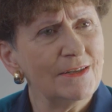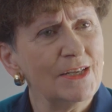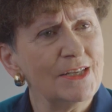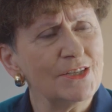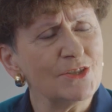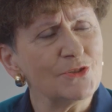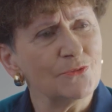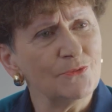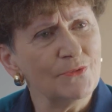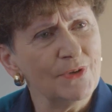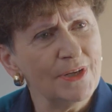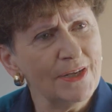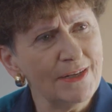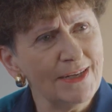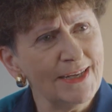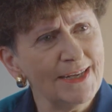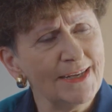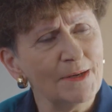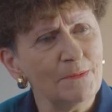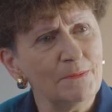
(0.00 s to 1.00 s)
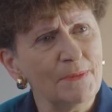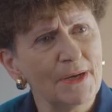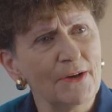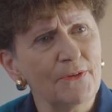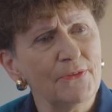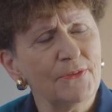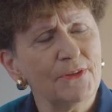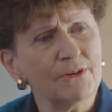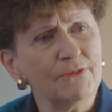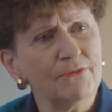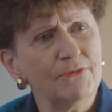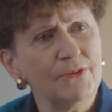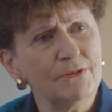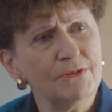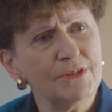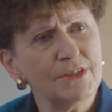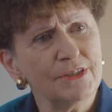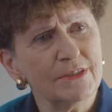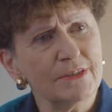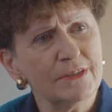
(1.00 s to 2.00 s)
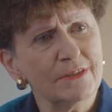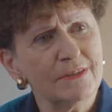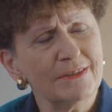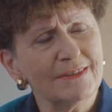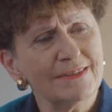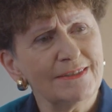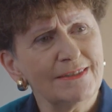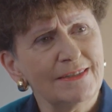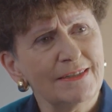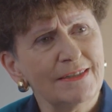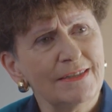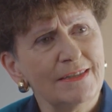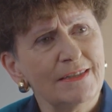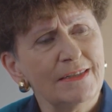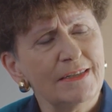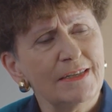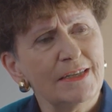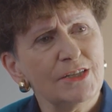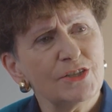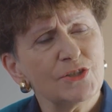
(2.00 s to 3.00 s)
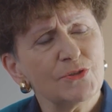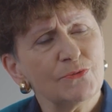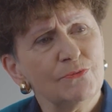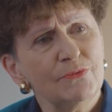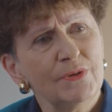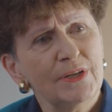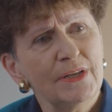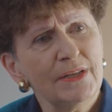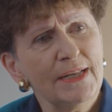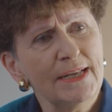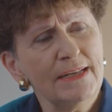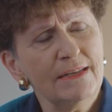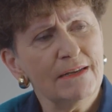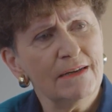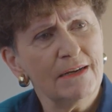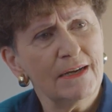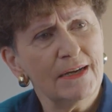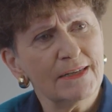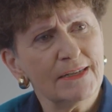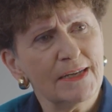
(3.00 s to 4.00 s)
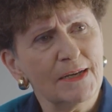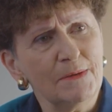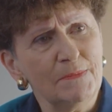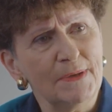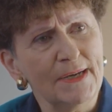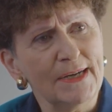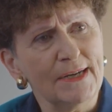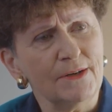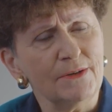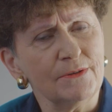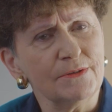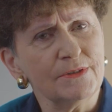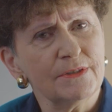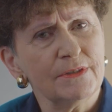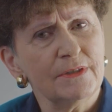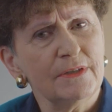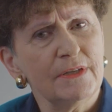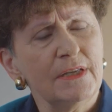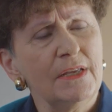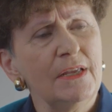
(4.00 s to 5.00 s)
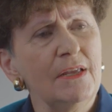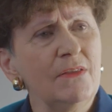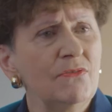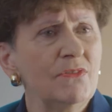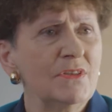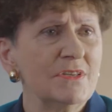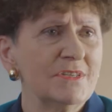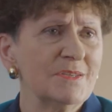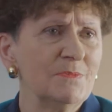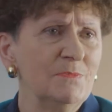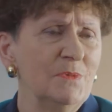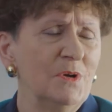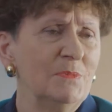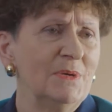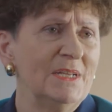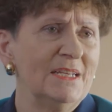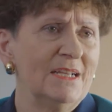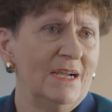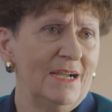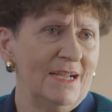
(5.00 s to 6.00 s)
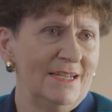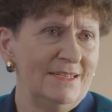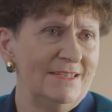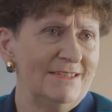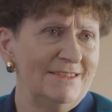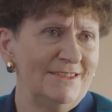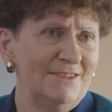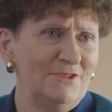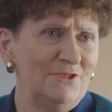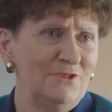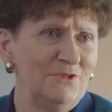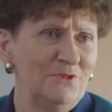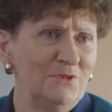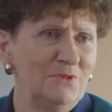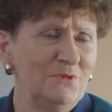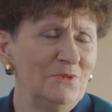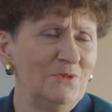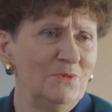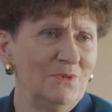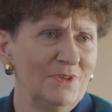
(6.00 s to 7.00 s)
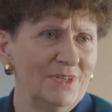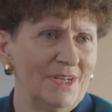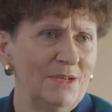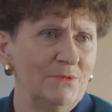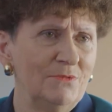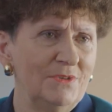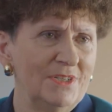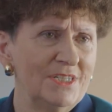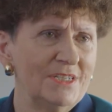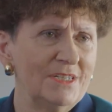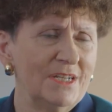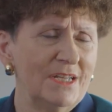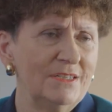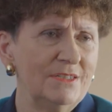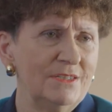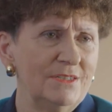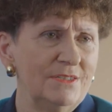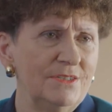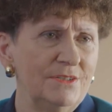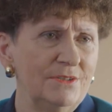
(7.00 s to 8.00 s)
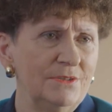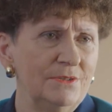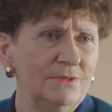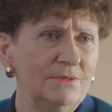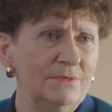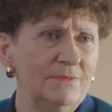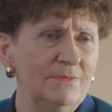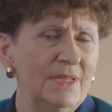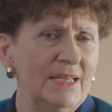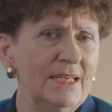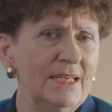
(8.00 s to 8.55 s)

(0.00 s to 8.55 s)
it's really about their future, it's really not about, in this moment, I didn't do what I wished I could do.